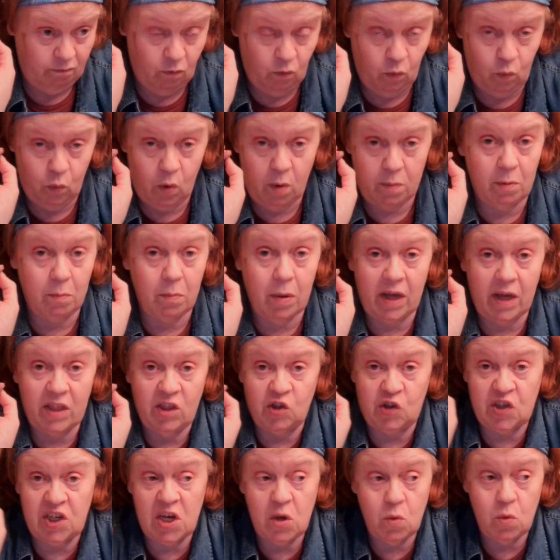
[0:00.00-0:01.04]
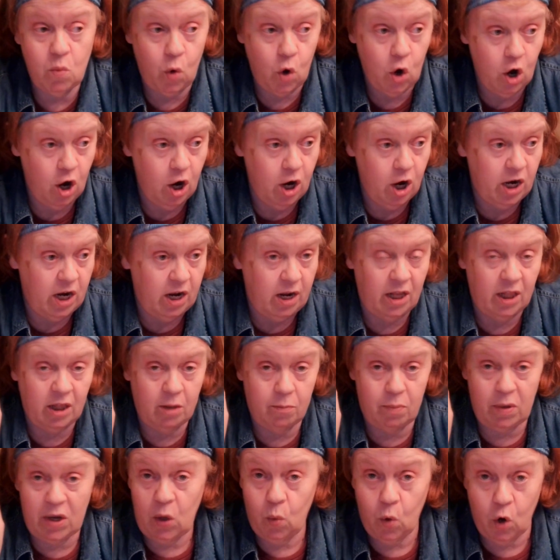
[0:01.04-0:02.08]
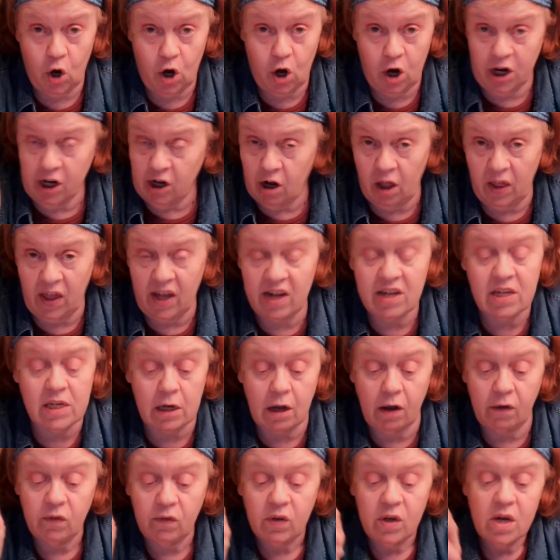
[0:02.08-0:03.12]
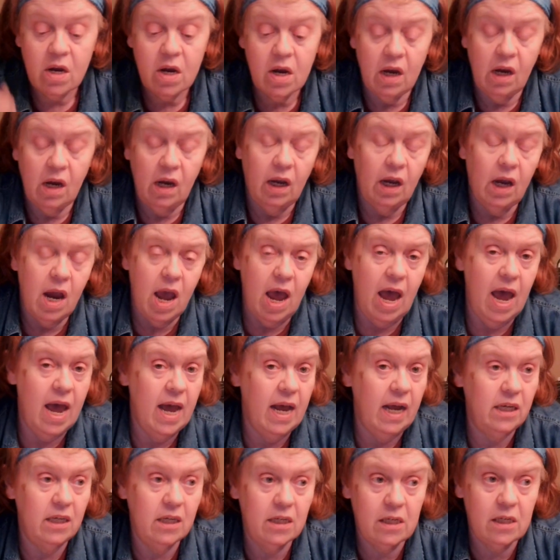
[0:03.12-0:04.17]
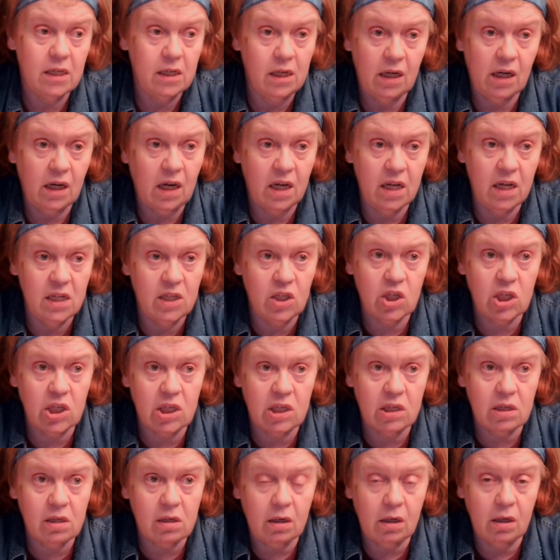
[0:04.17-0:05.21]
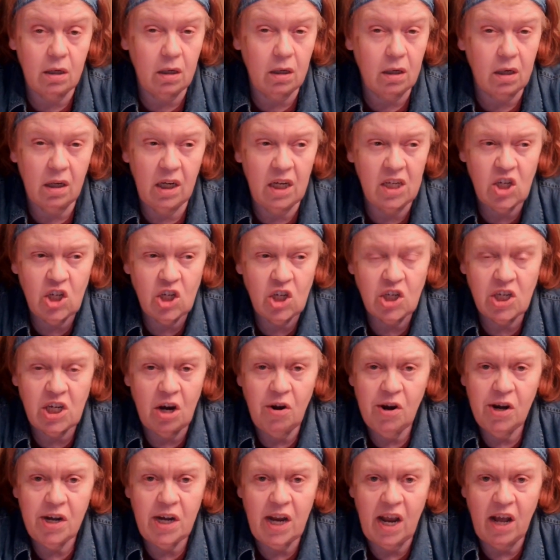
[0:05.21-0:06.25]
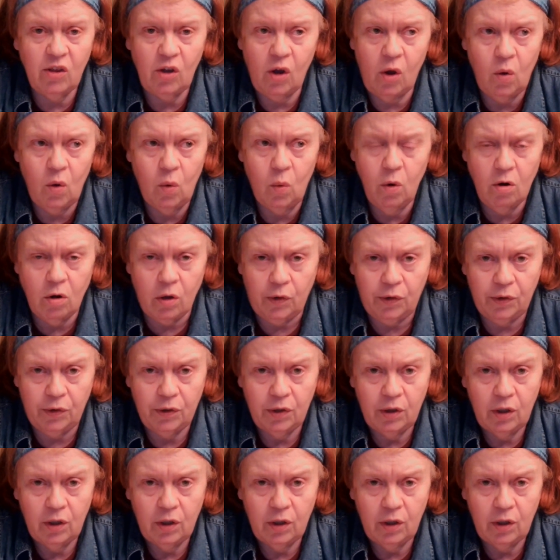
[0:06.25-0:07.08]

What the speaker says: women by the C word and the B word and all that stuff. And it's just tearing down the whole world.